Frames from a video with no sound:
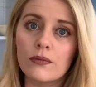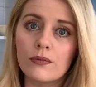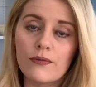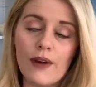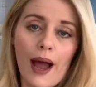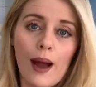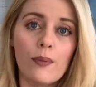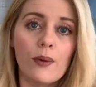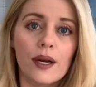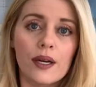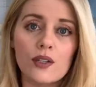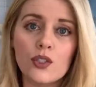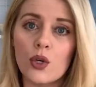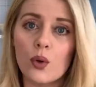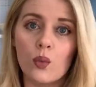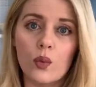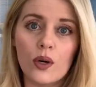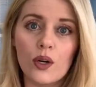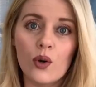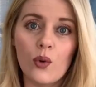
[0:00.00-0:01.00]
fabric to
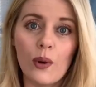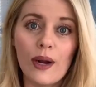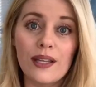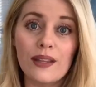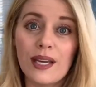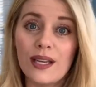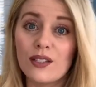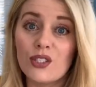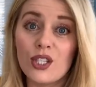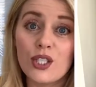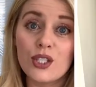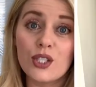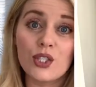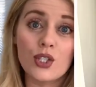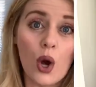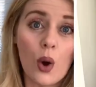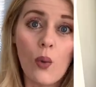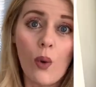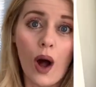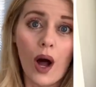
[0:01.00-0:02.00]
work with and to
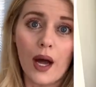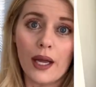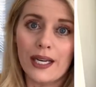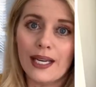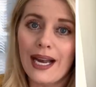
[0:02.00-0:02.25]
sew on.